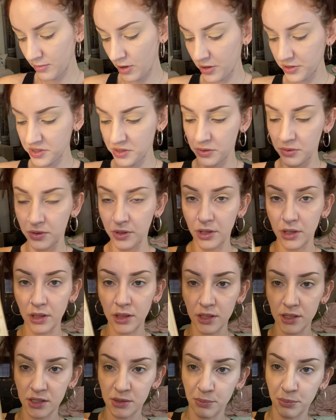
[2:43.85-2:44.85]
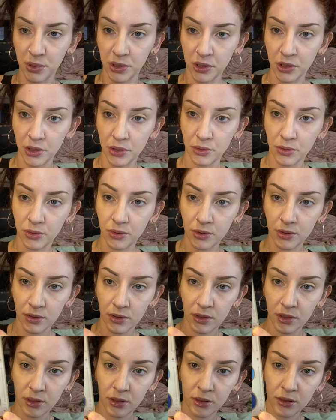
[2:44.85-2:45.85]
Also, look at this blue.
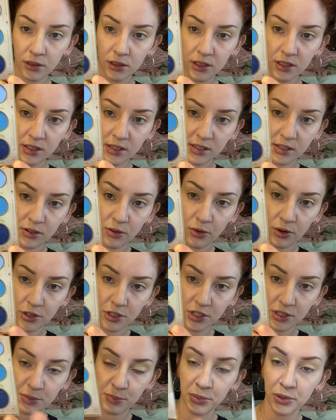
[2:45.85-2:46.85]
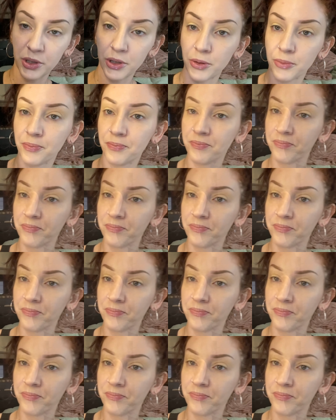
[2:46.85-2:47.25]
Look at this gorgeous blue.